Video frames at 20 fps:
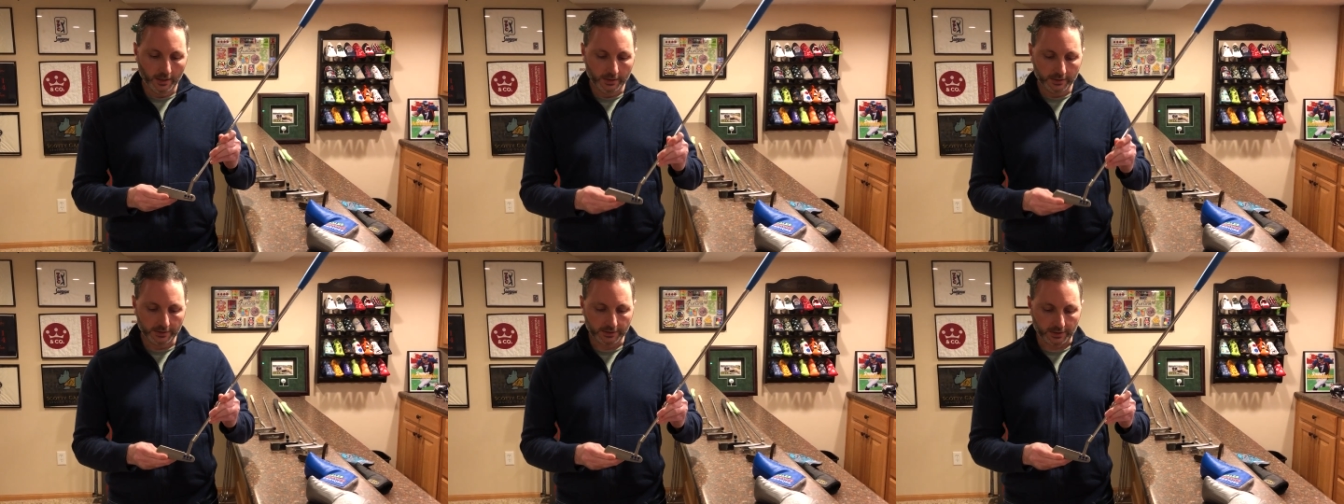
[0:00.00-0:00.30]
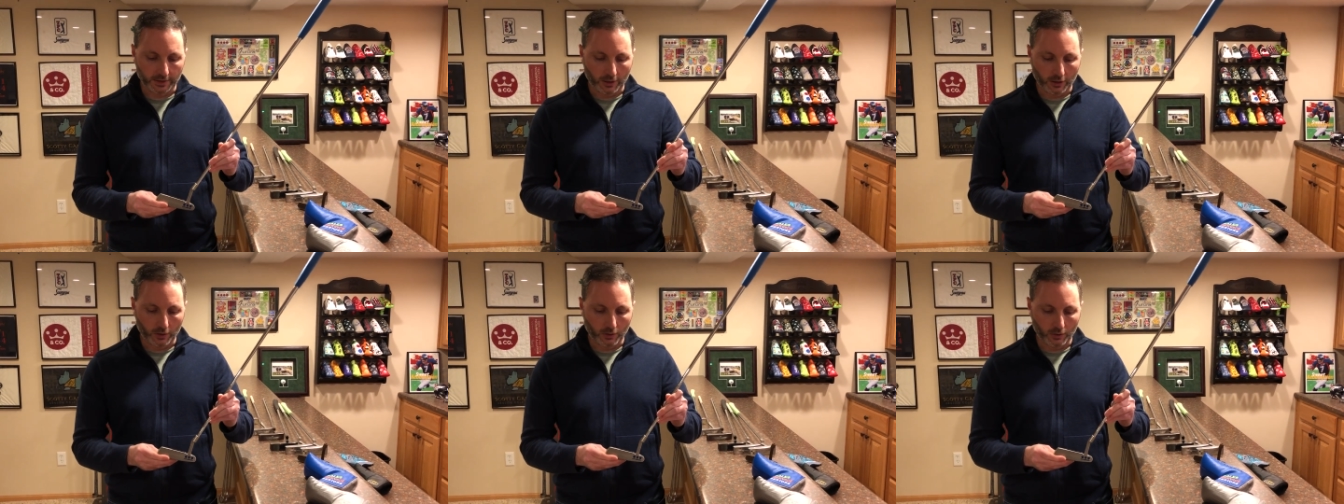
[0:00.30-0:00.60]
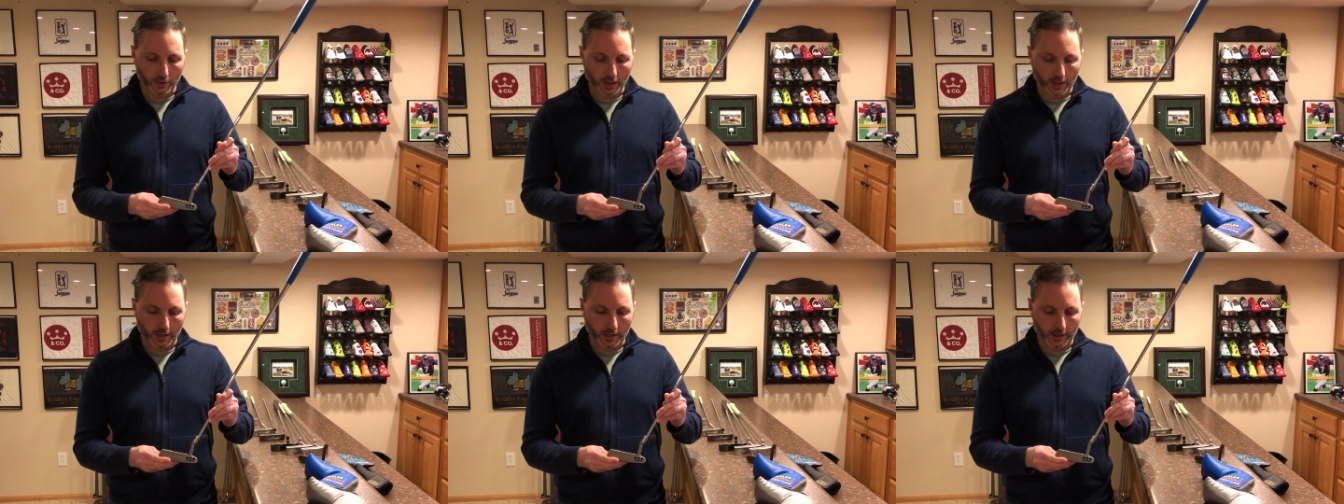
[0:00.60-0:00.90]

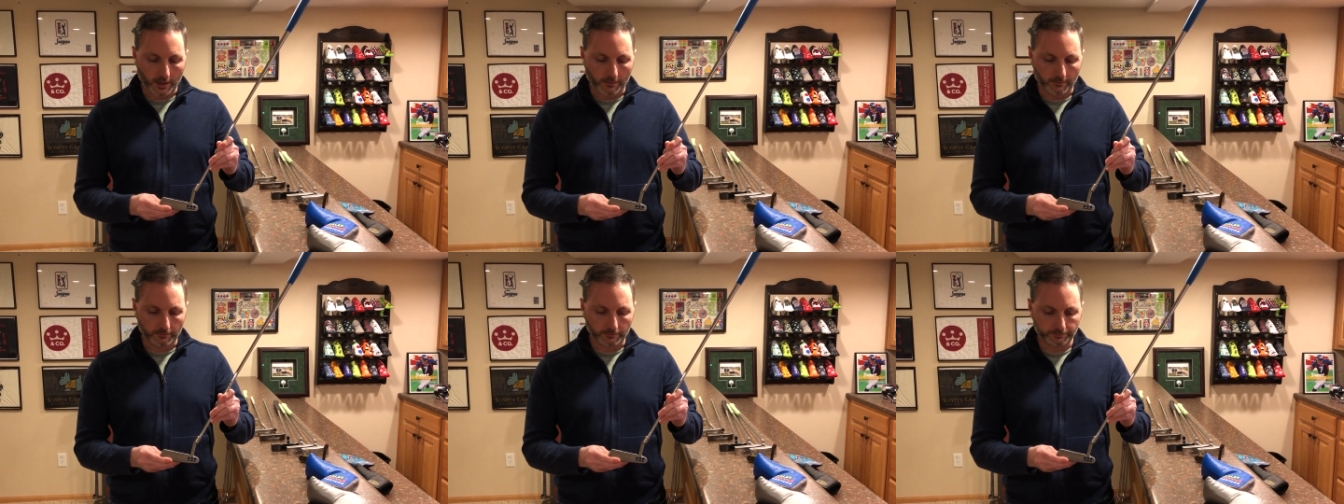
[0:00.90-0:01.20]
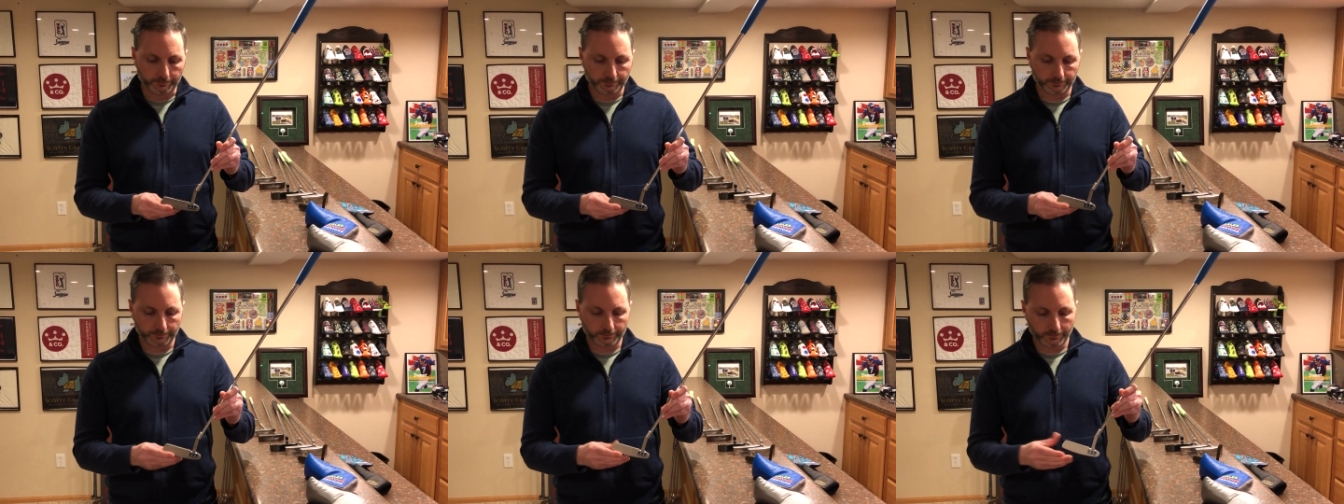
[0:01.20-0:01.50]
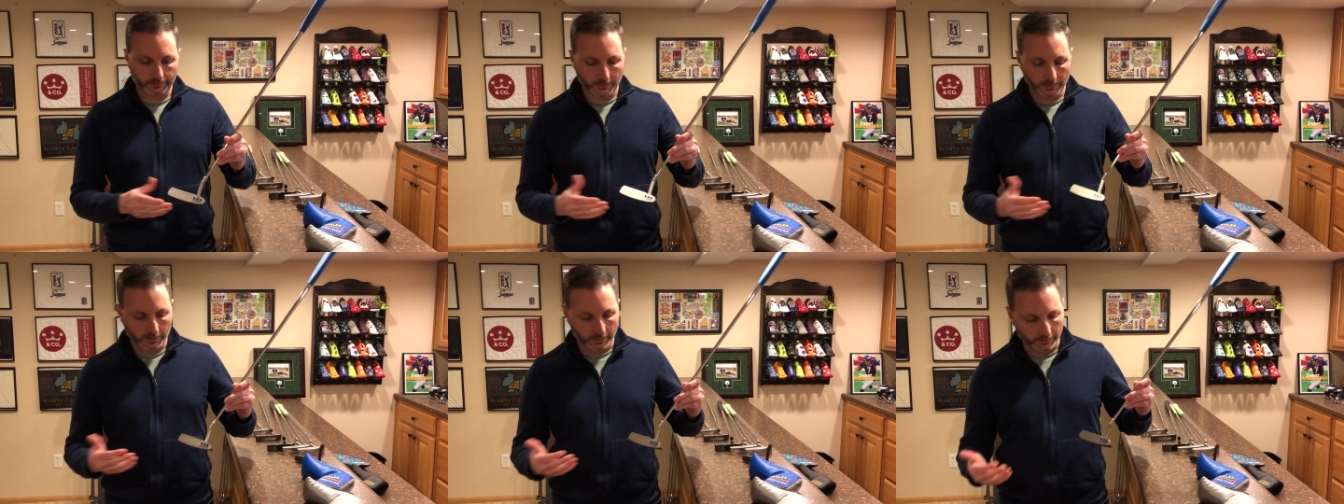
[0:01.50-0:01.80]
So
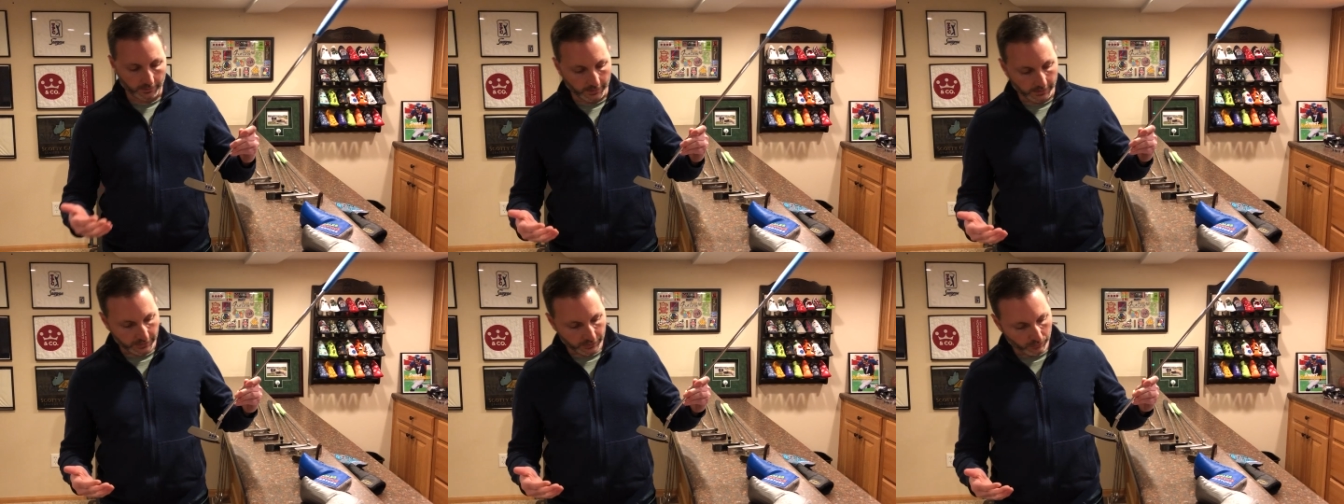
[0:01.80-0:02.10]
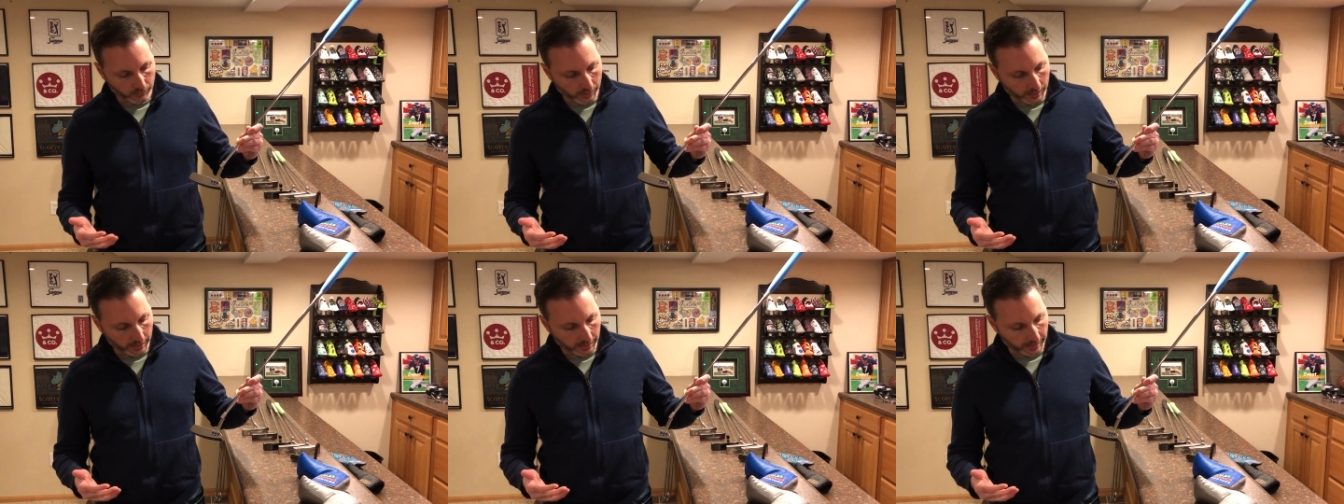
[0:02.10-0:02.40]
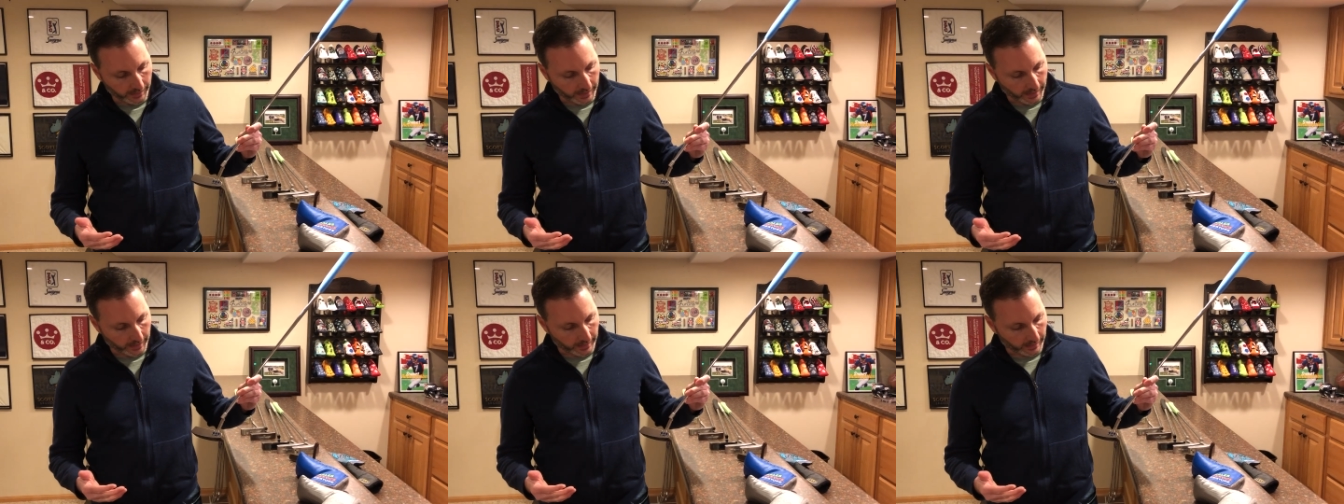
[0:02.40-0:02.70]
this
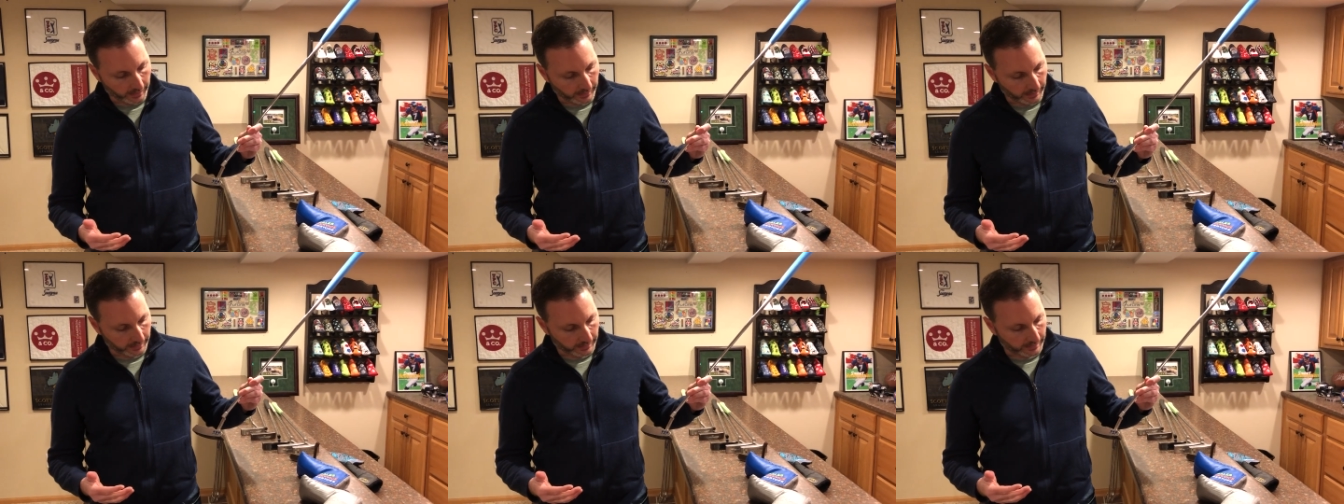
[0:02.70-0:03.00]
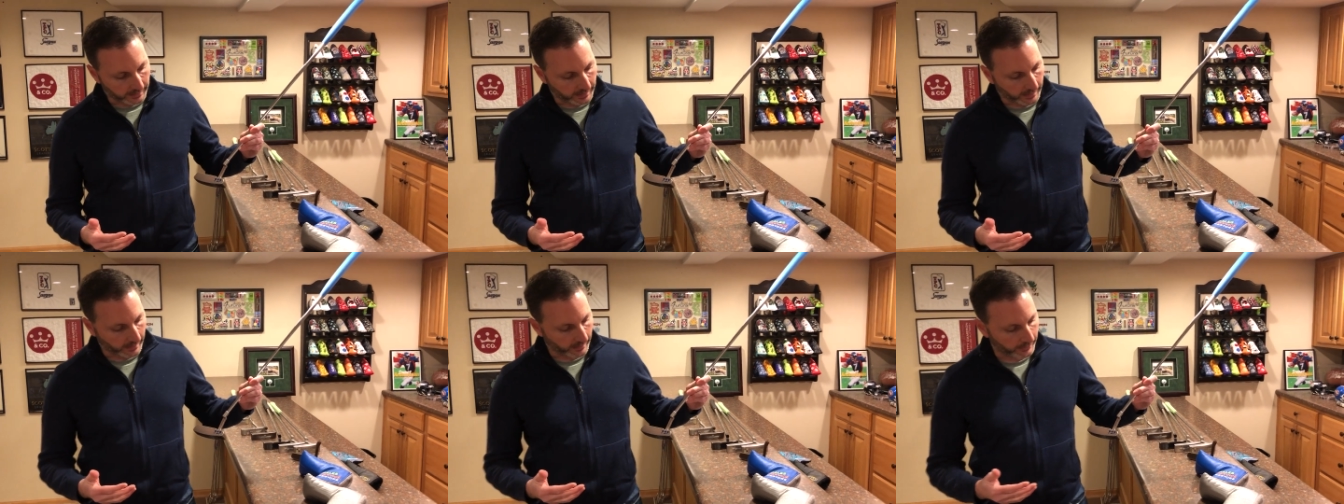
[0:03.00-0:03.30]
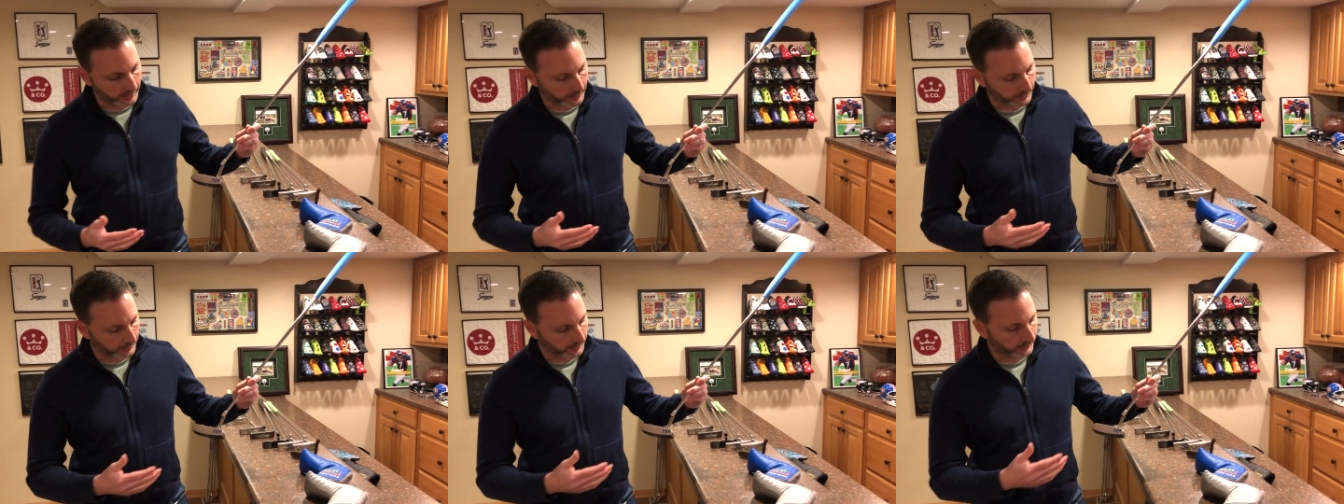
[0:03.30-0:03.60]
one is,
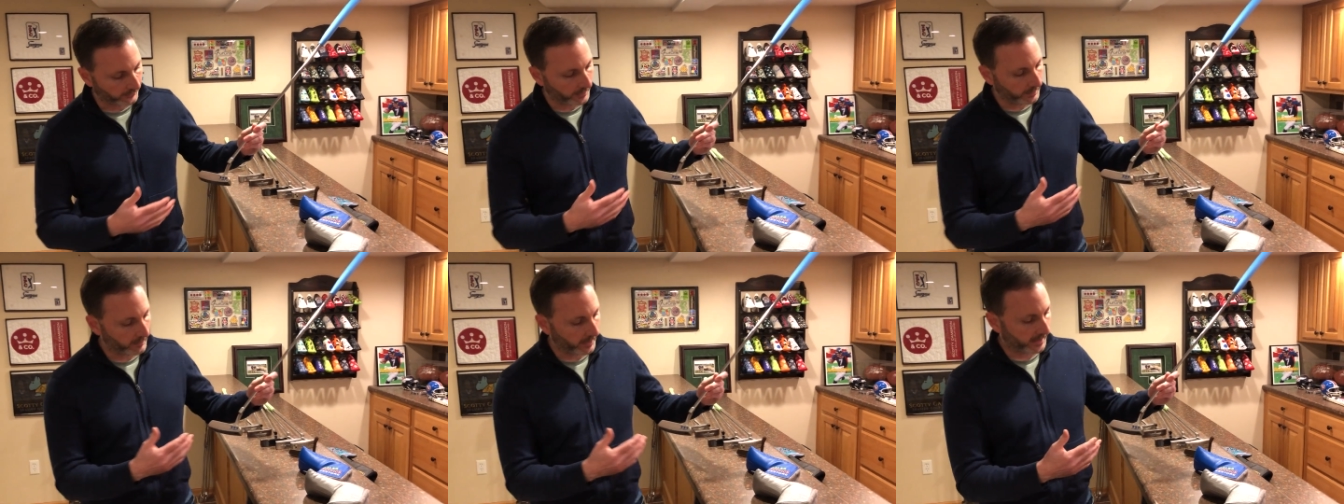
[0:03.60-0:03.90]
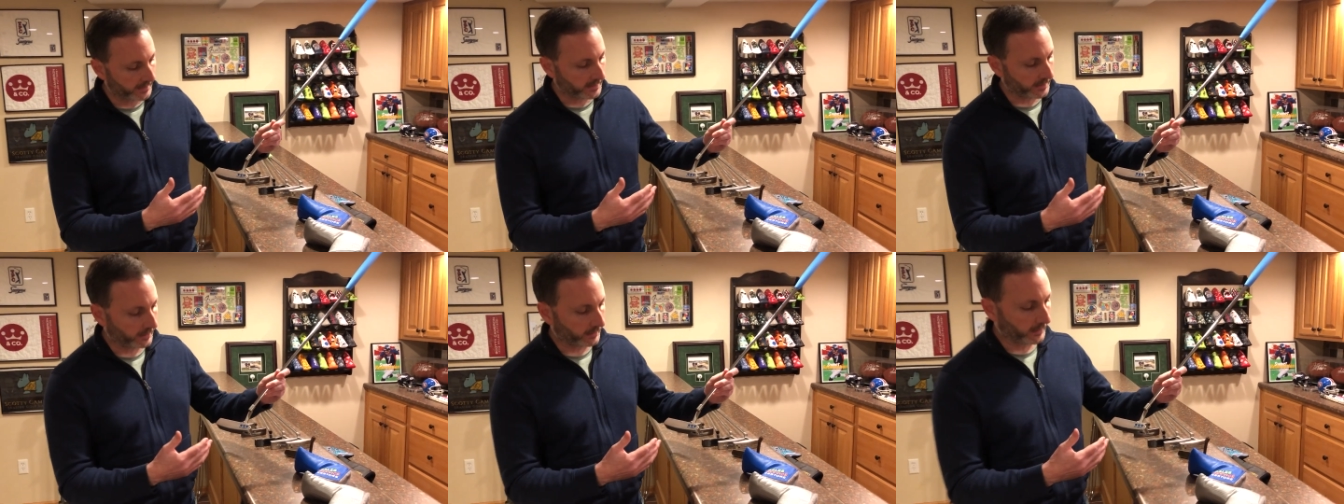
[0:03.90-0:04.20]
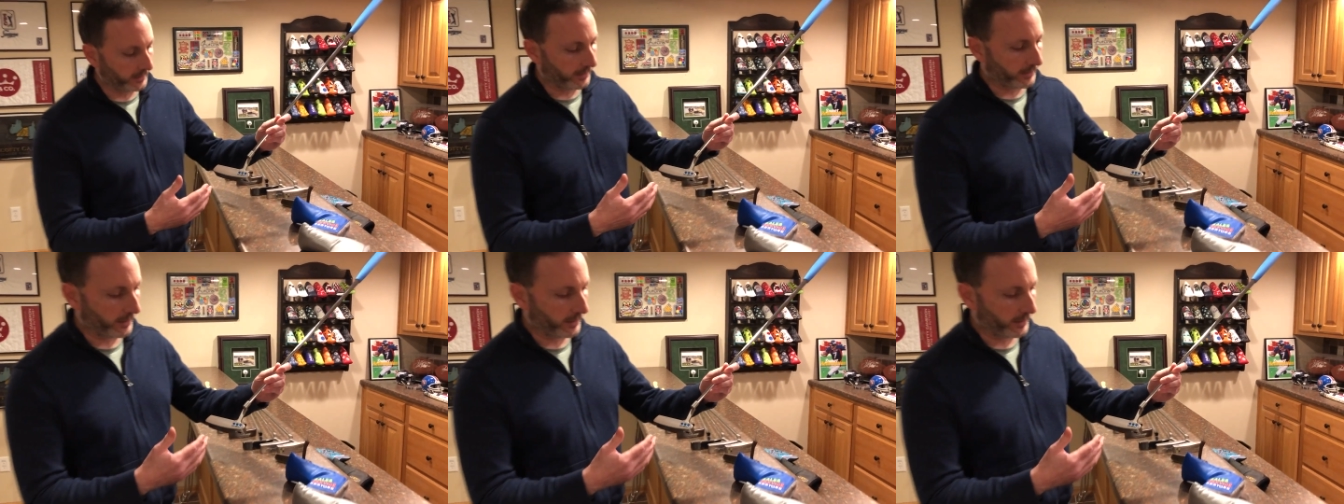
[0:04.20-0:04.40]
you'll see basically